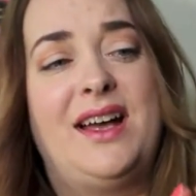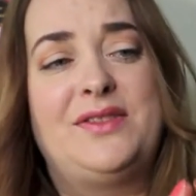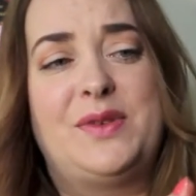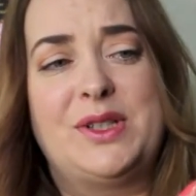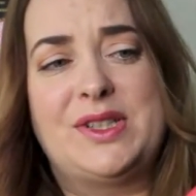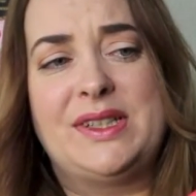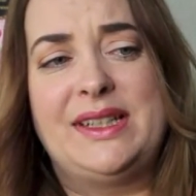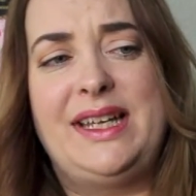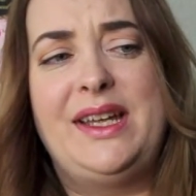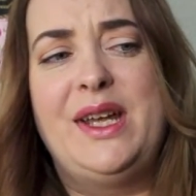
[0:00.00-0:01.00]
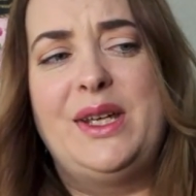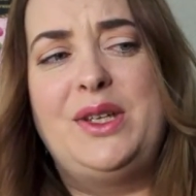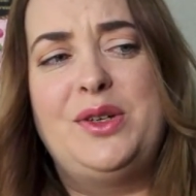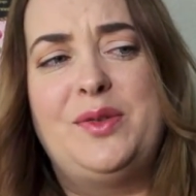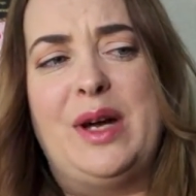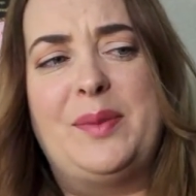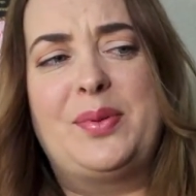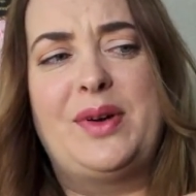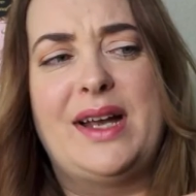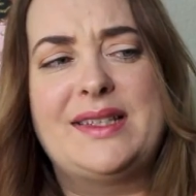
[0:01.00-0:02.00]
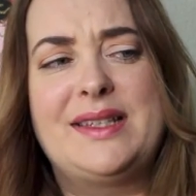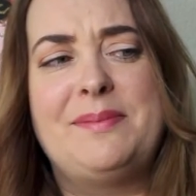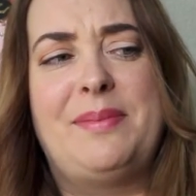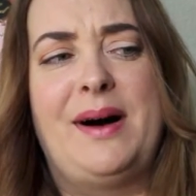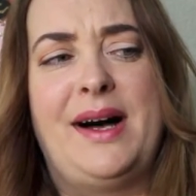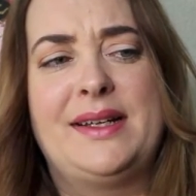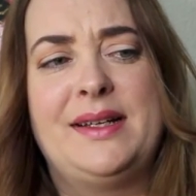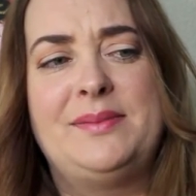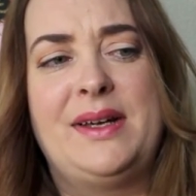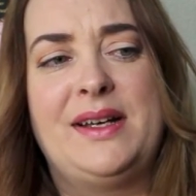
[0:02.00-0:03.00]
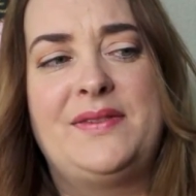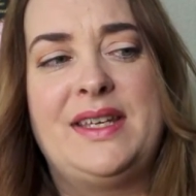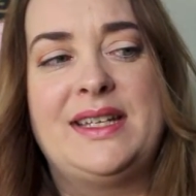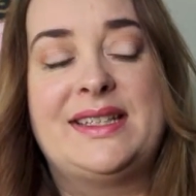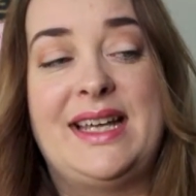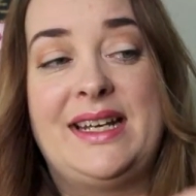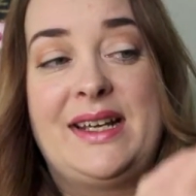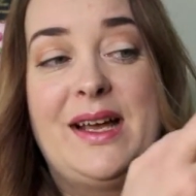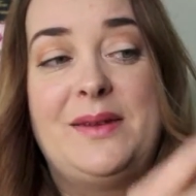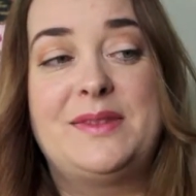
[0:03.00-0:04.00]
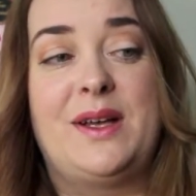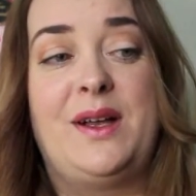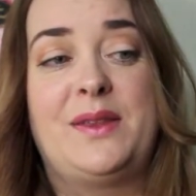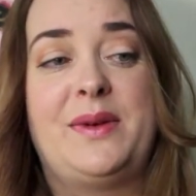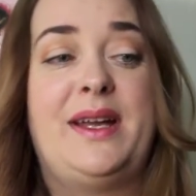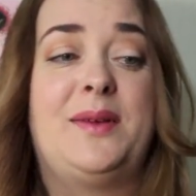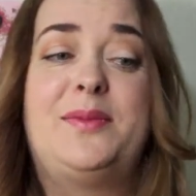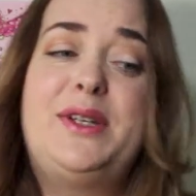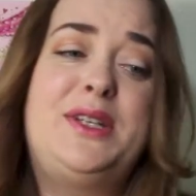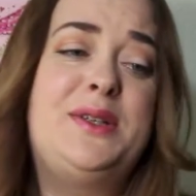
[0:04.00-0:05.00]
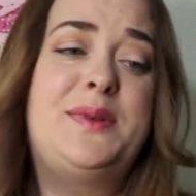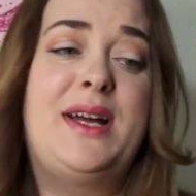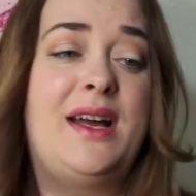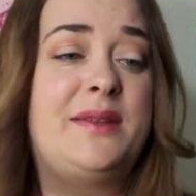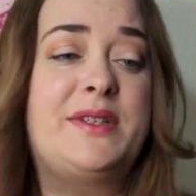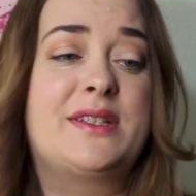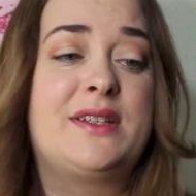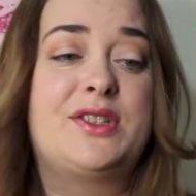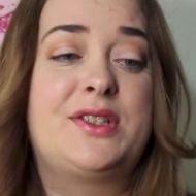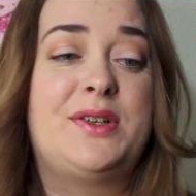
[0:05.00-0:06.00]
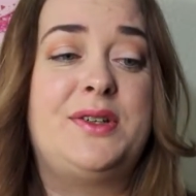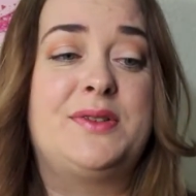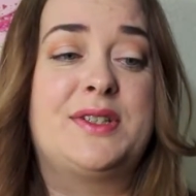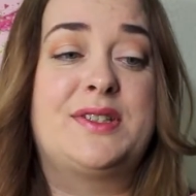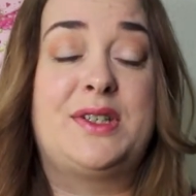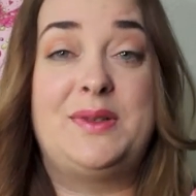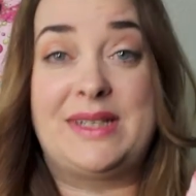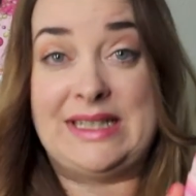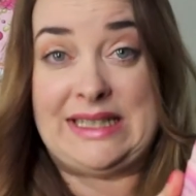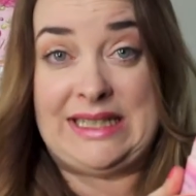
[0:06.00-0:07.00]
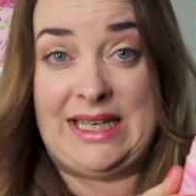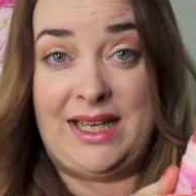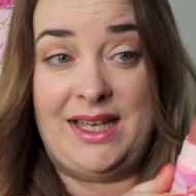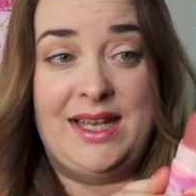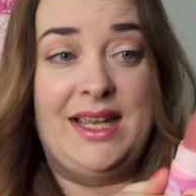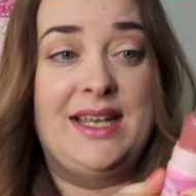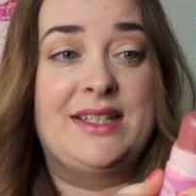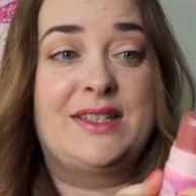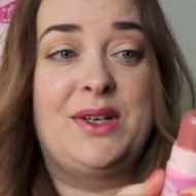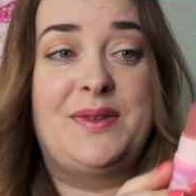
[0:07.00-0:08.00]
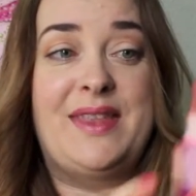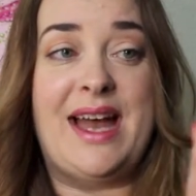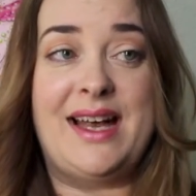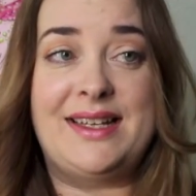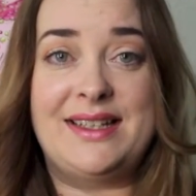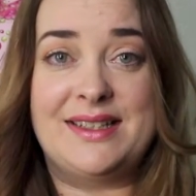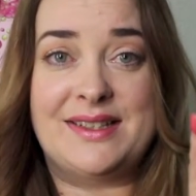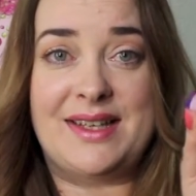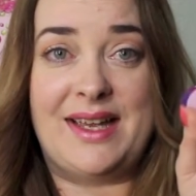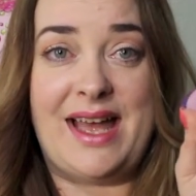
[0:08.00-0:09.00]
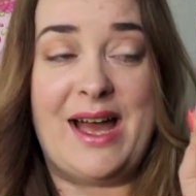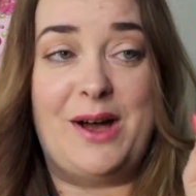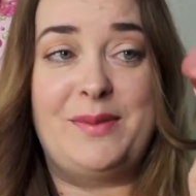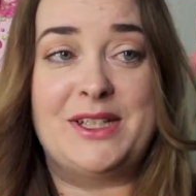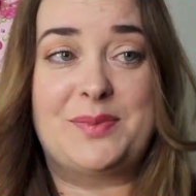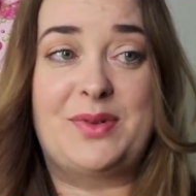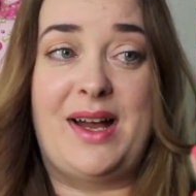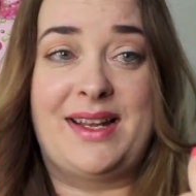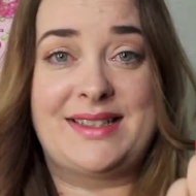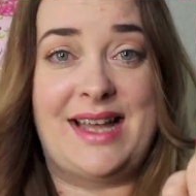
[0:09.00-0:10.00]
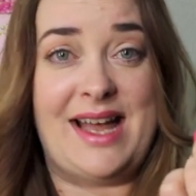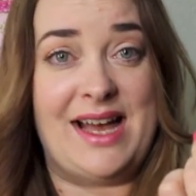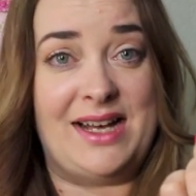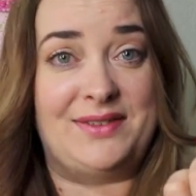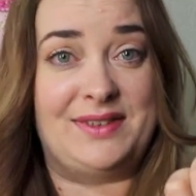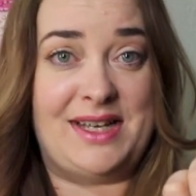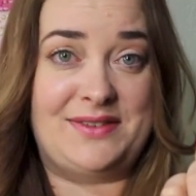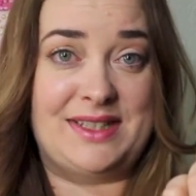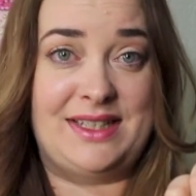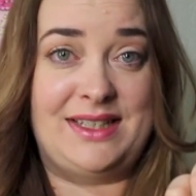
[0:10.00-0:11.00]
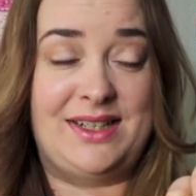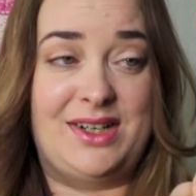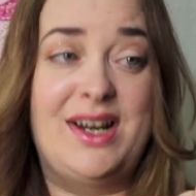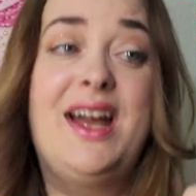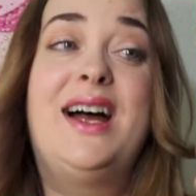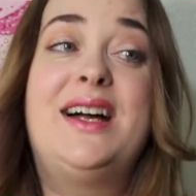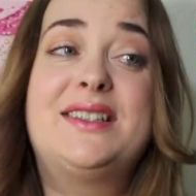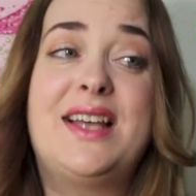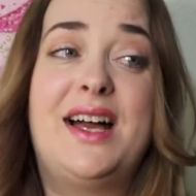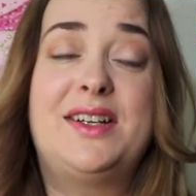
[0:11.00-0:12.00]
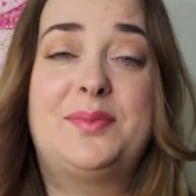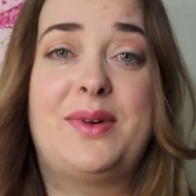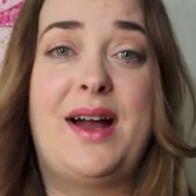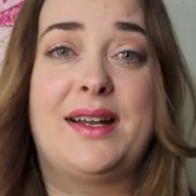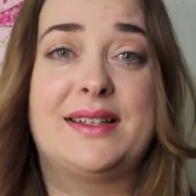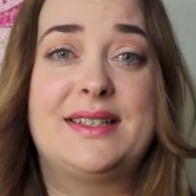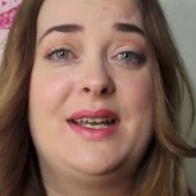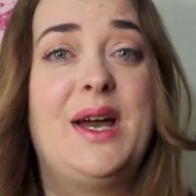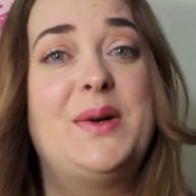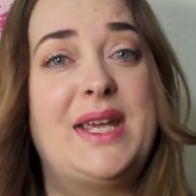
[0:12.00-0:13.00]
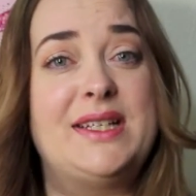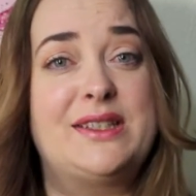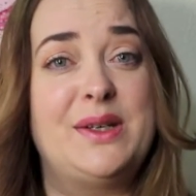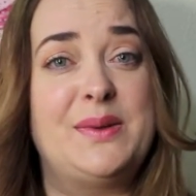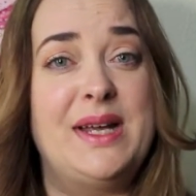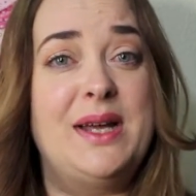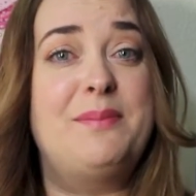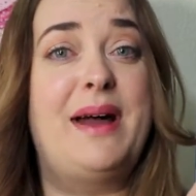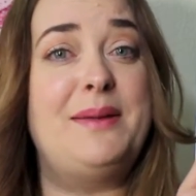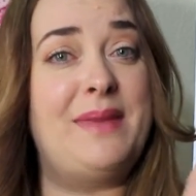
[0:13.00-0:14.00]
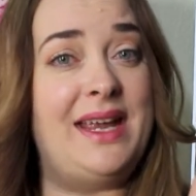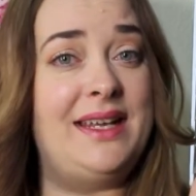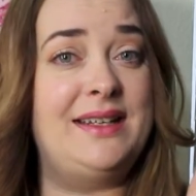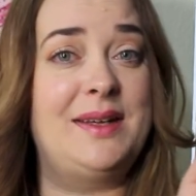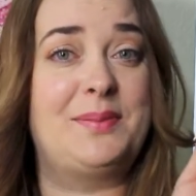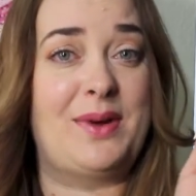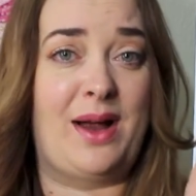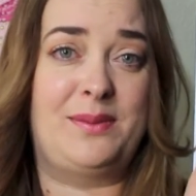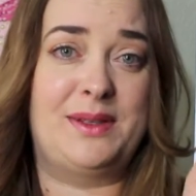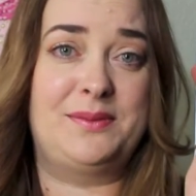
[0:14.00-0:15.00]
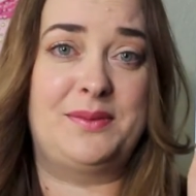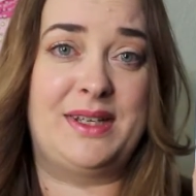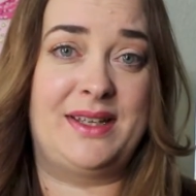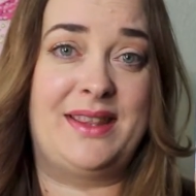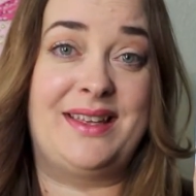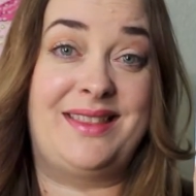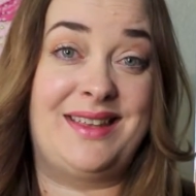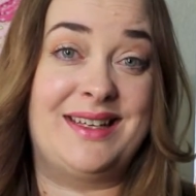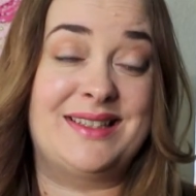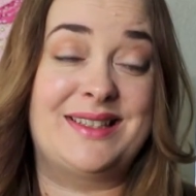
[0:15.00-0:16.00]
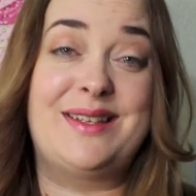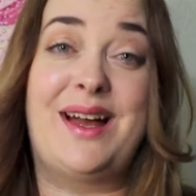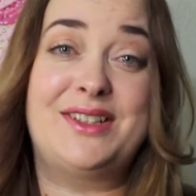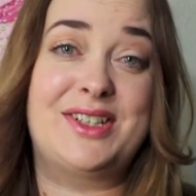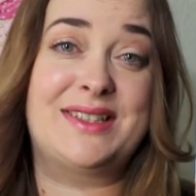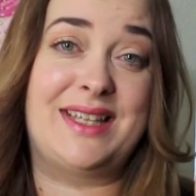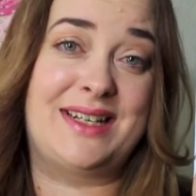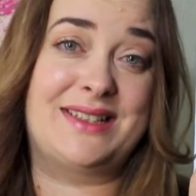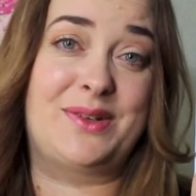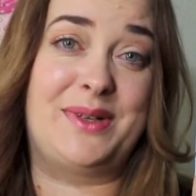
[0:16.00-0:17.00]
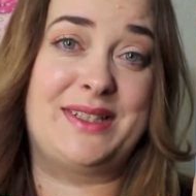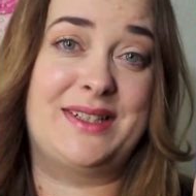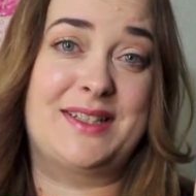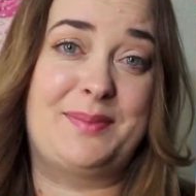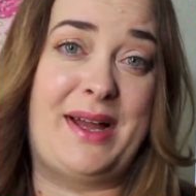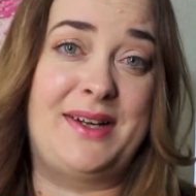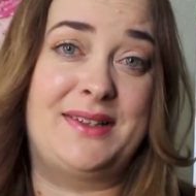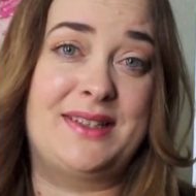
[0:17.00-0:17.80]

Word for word: unfortunately you press the bottom of this and it comes all the way up. Well, you know what? I'm just going to show you just so you can see. So that is how much product I have left in here. A ton of product. Okay, so my main problem with this, not just that it's going to expire